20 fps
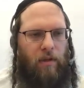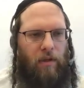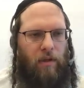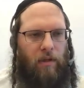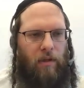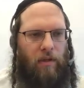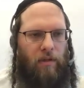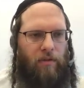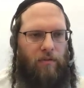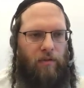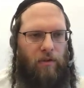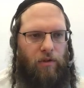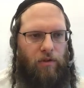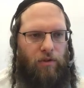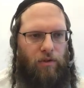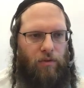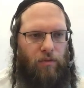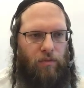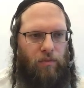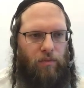interval
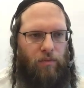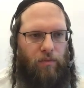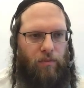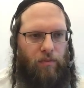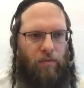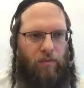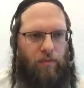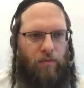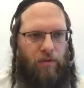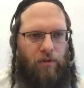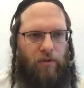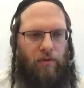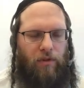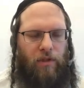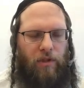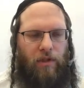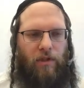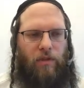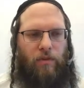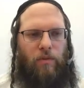2. So
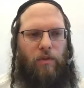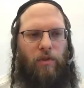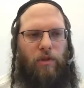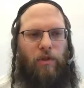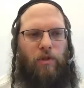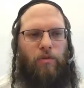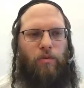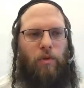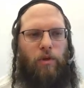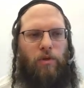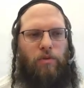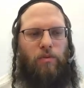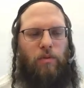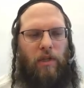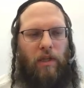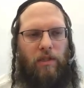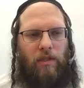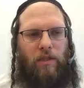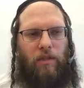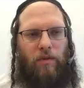this works
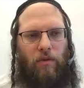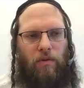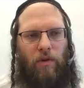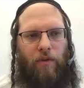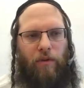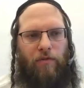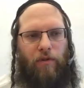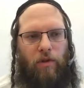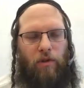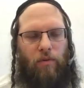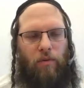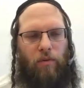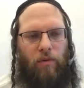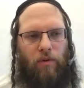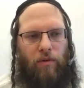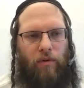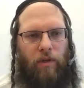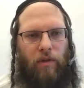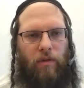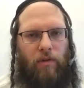with lexicographical
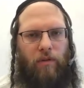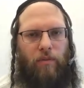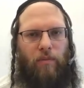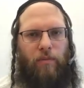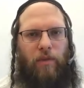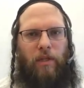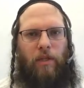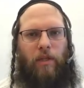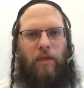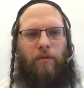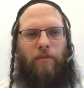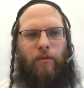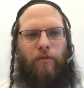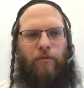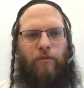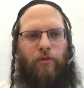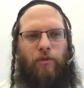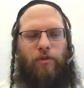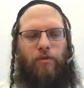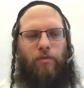ordering, meaning we
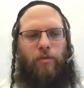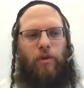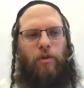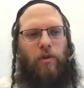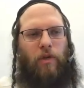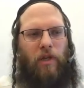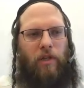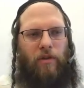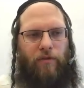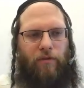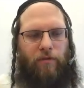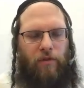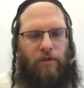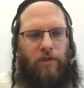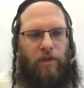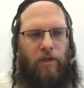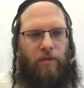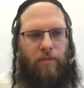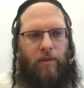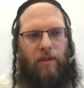look at the
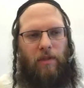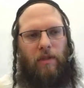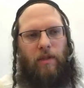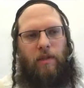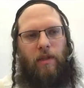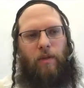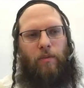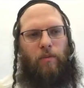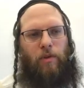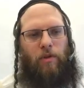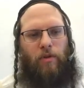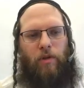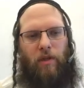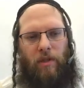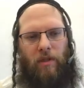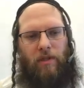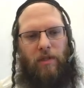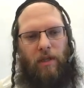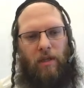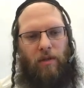first element and then we look at
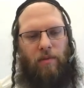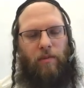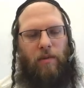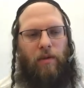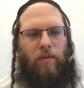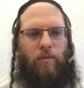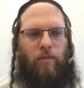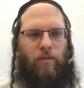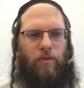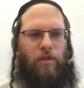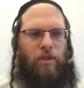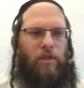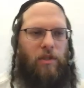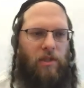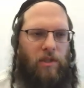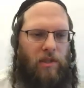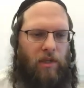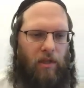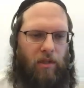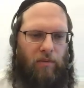the second element, which is
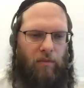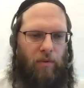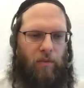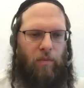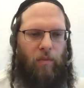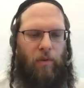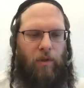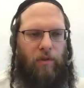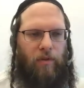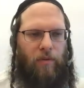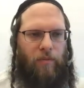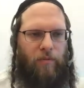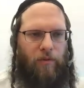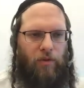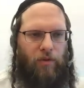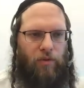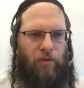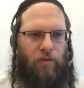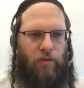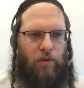exactly what we want.
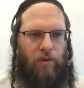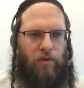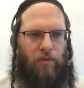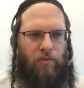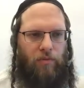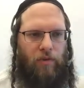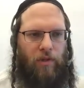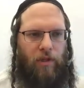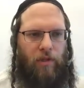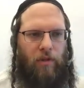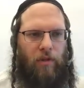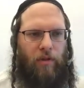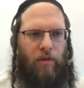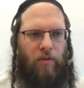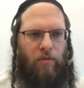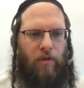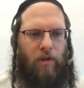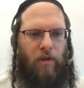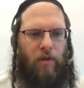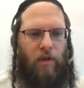So
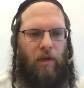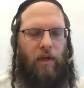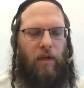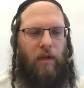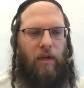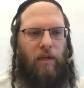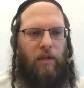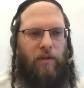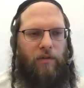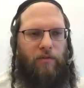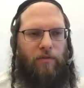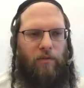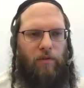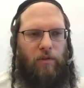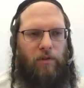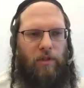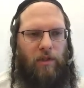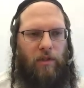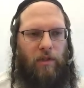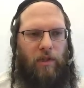223, it
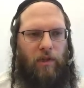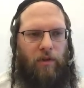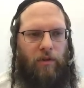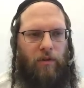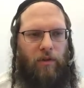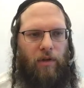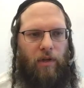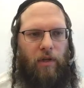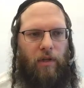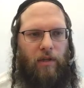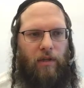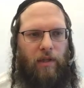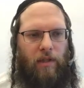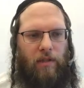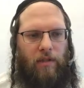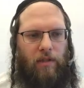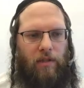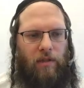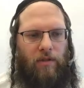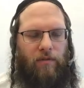falls in here.
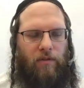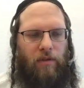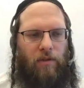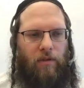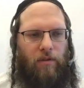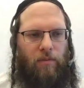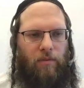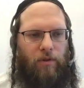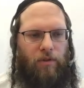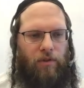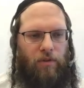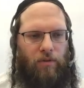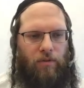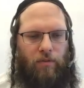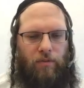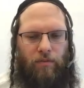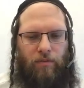That's interval number 2.